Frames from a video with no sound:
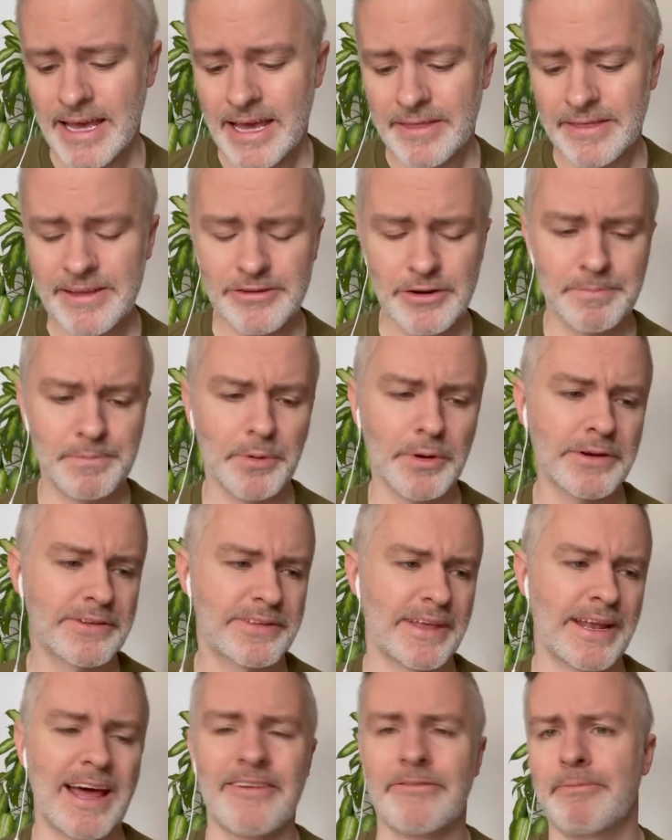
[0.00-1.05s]
These are books
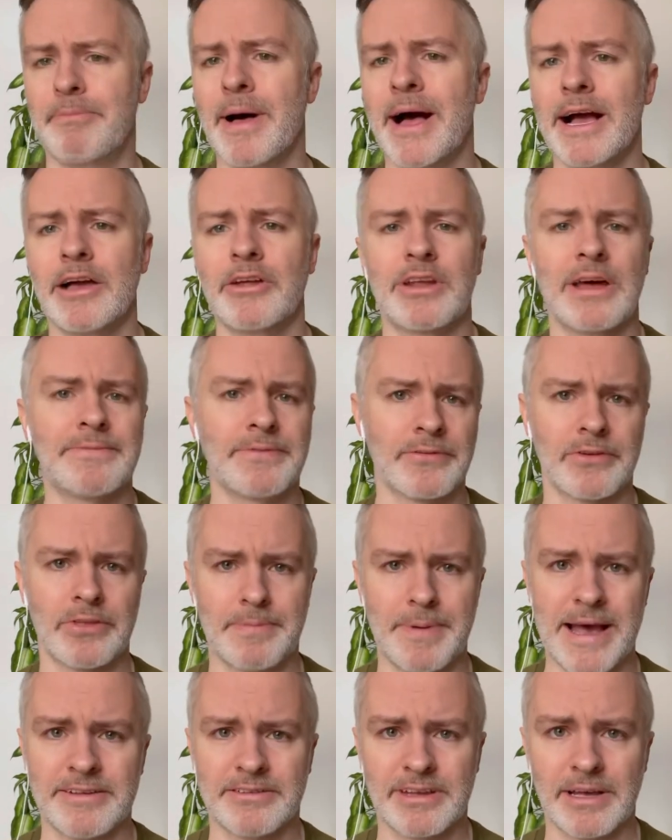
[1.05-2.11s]
that I've piled up over the
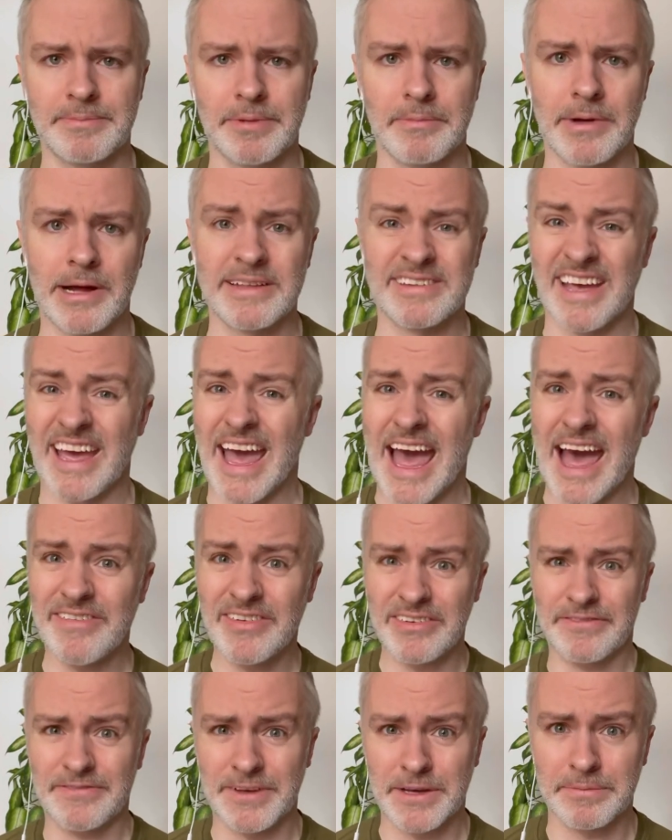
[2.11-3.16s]
past couple months. I
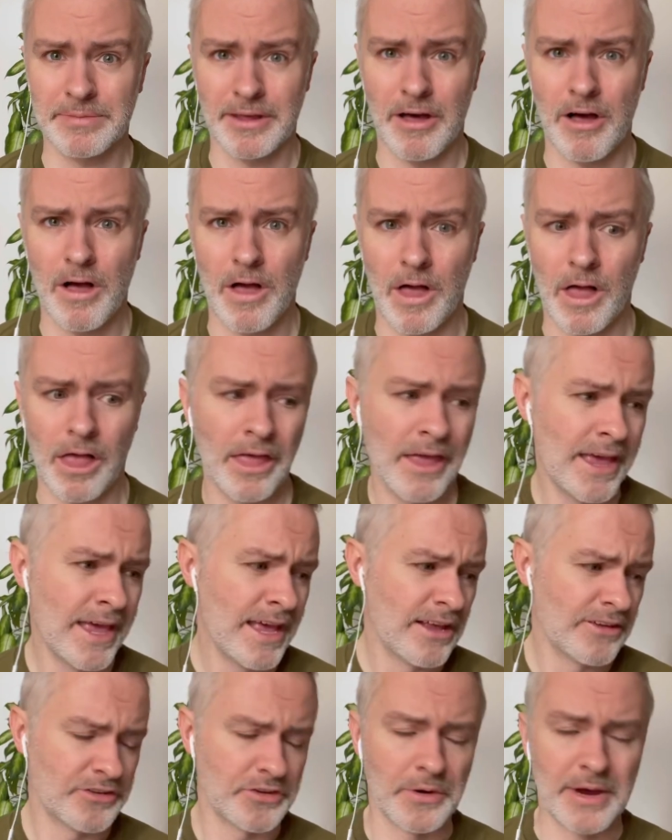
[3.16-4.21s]
haven't filmed the haul,
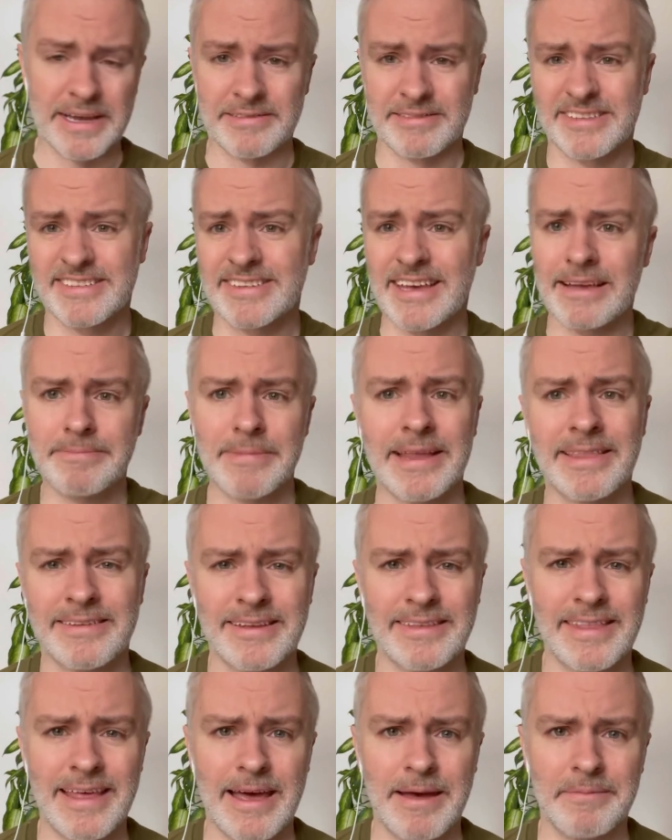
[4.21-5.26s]
so I
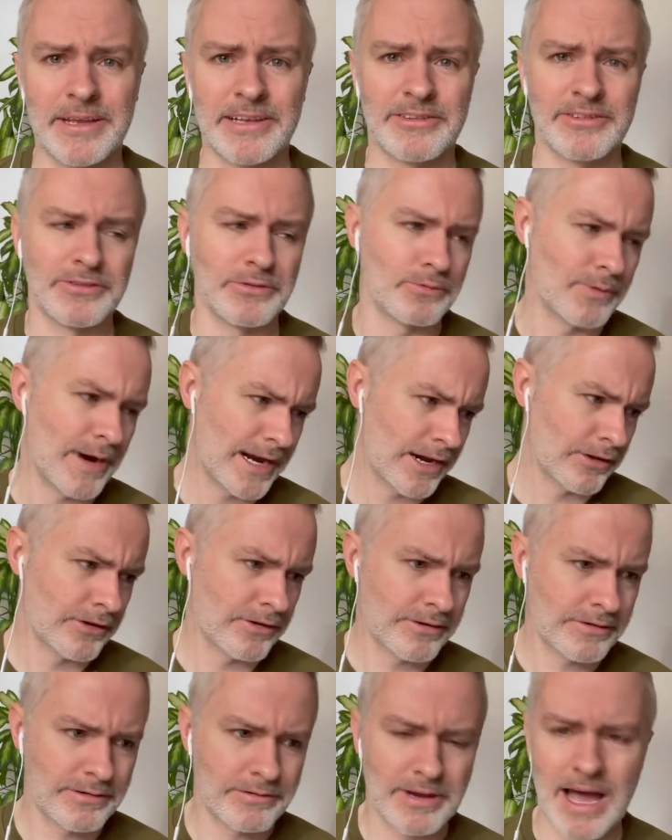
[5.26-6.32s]
segmented them into
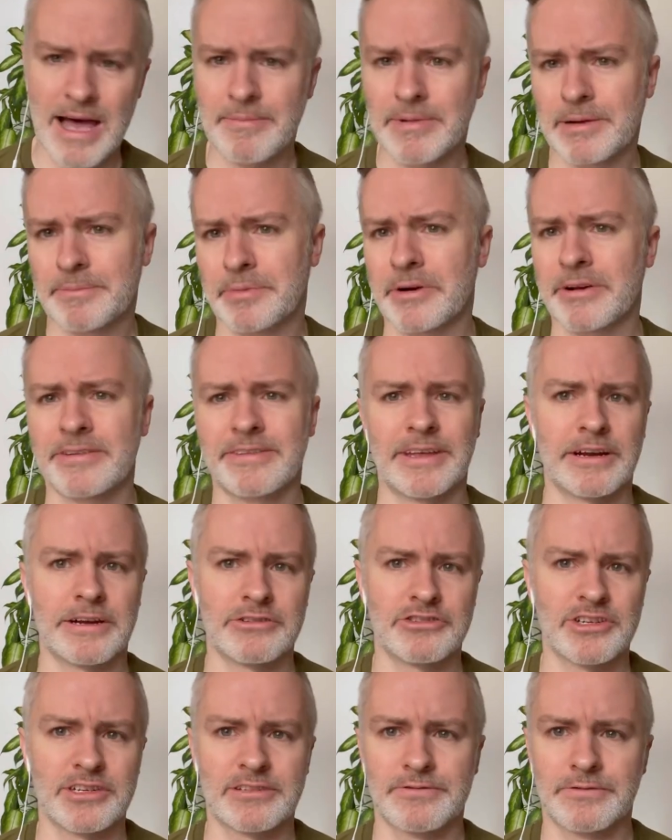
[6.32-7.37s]
regular comic books that are
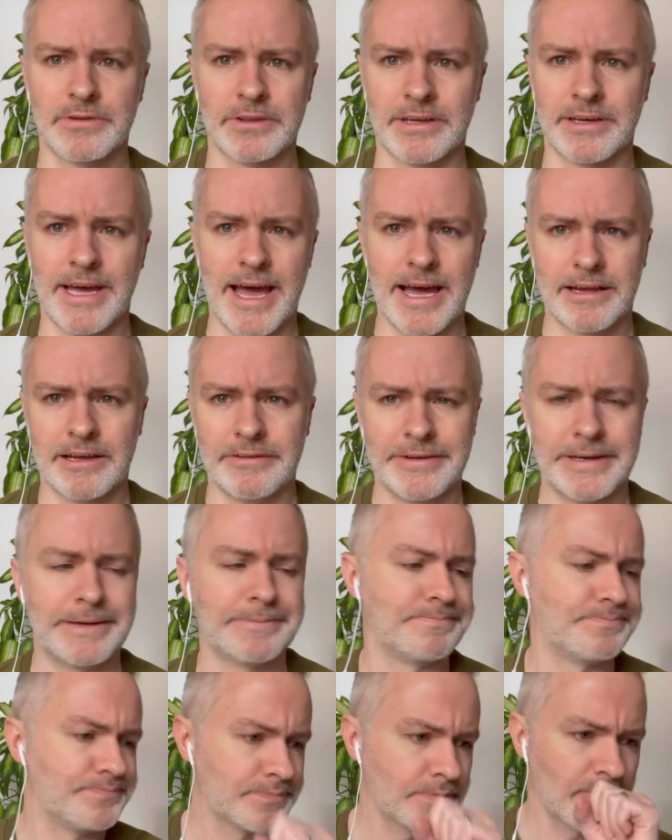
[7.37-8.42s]
just for the heck of
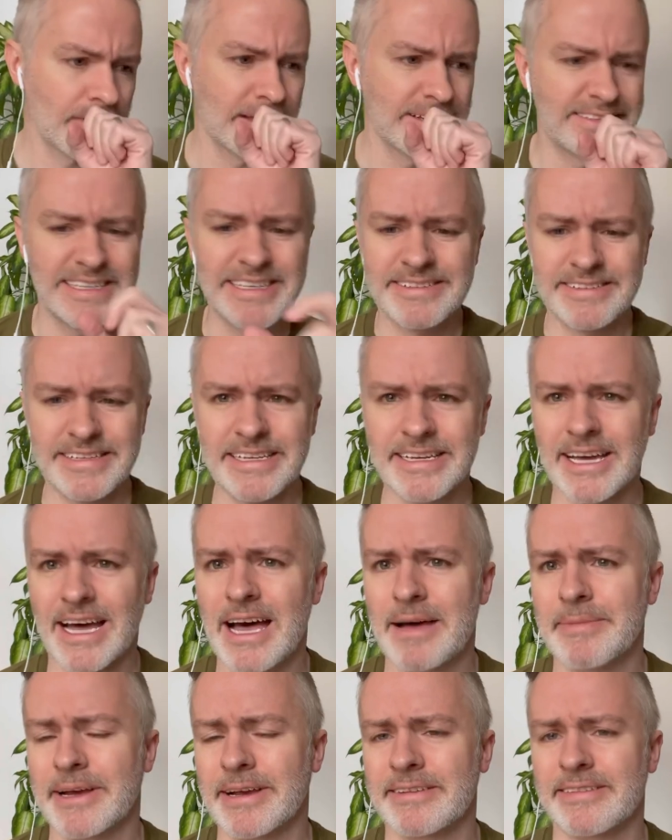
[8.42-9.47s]
it, DC
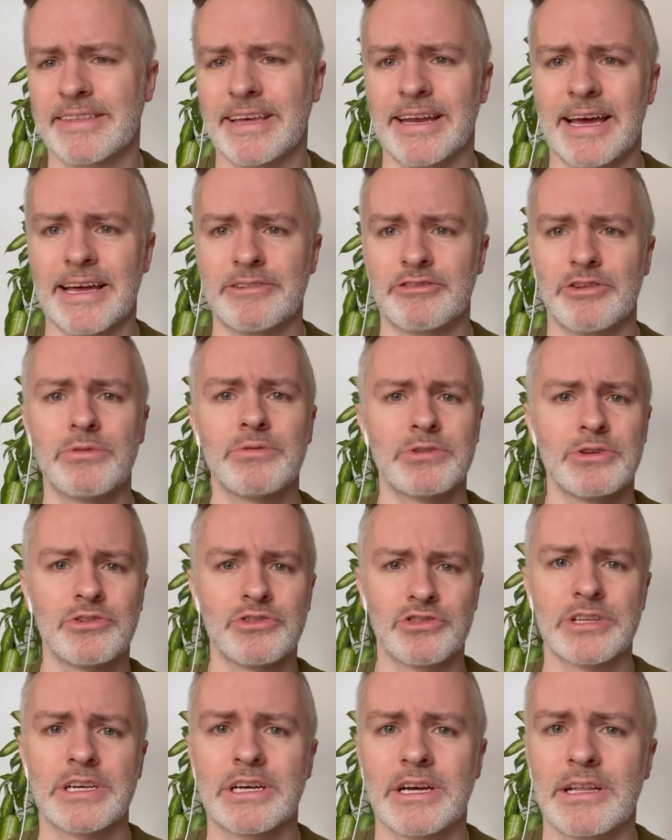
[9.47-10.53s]
comics that I don't
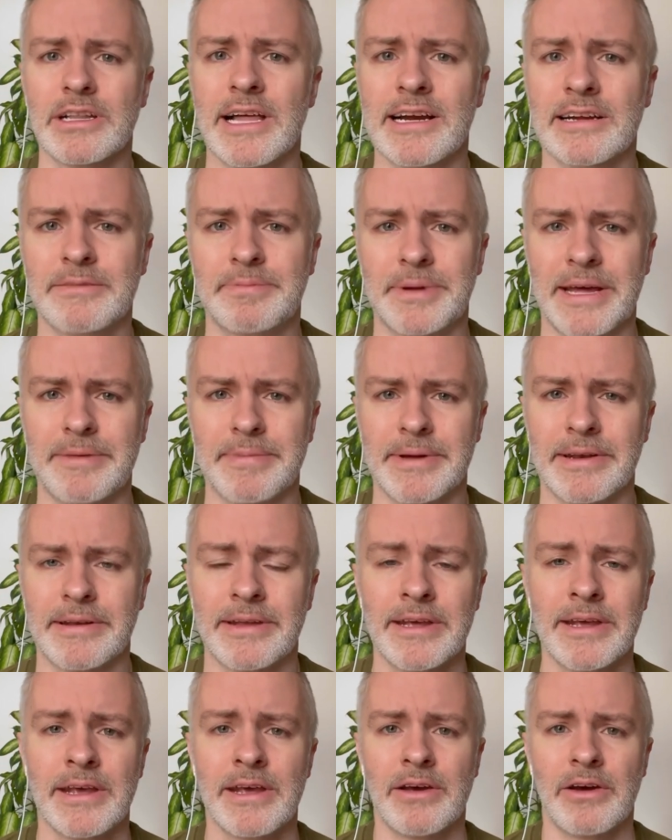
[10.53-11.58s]
usually collect, but I've been
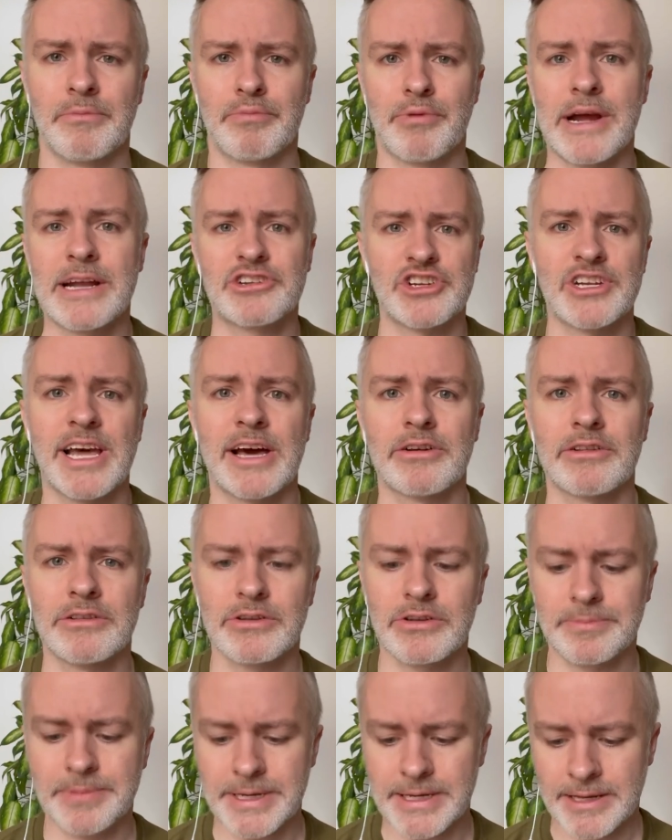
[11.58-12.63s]
branching out a
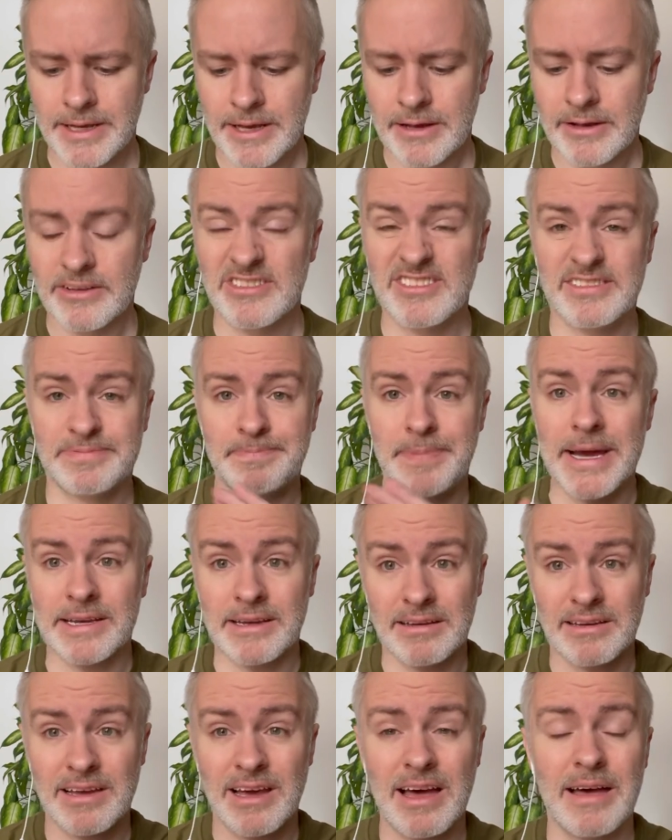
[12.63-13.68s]
little bit,
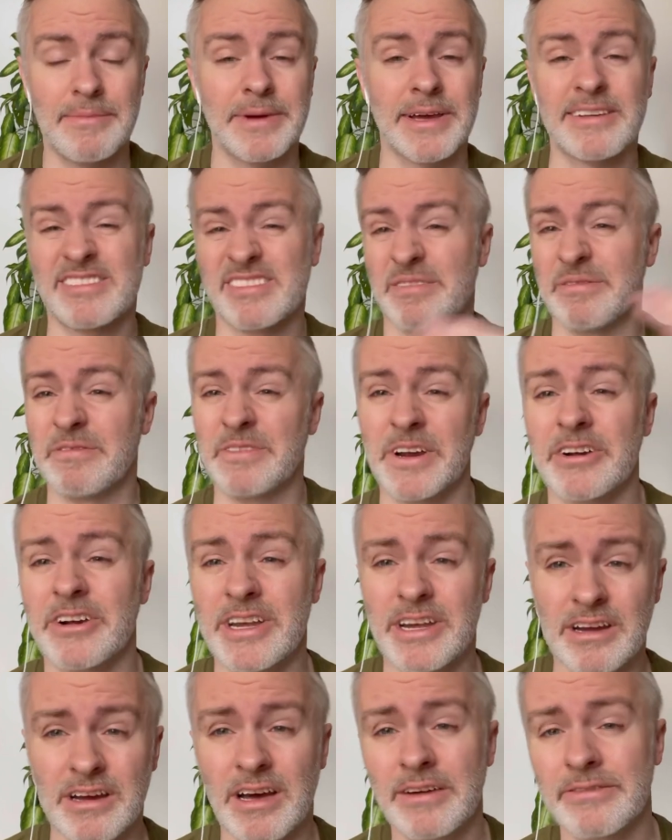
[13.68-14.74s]
spec comics, some
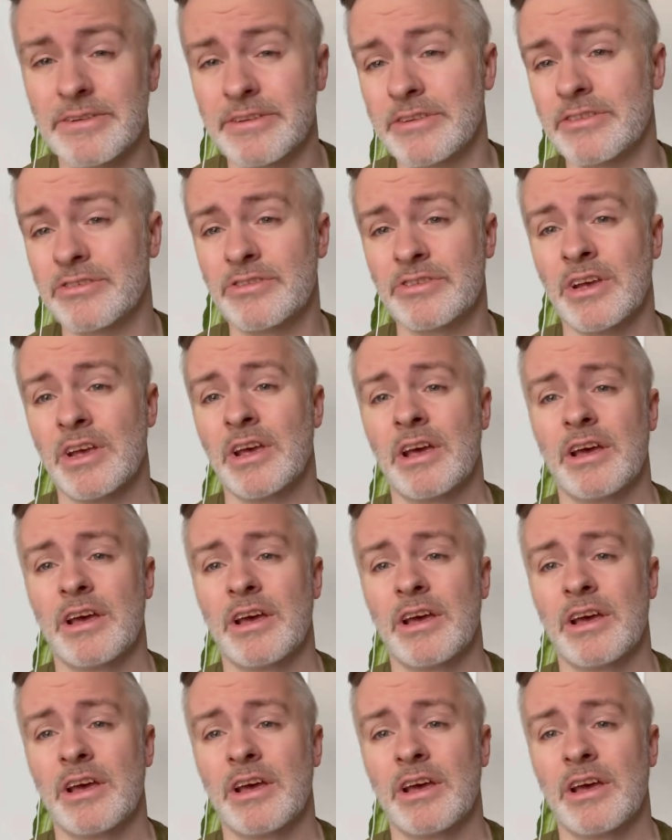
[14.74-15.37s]
variant covers.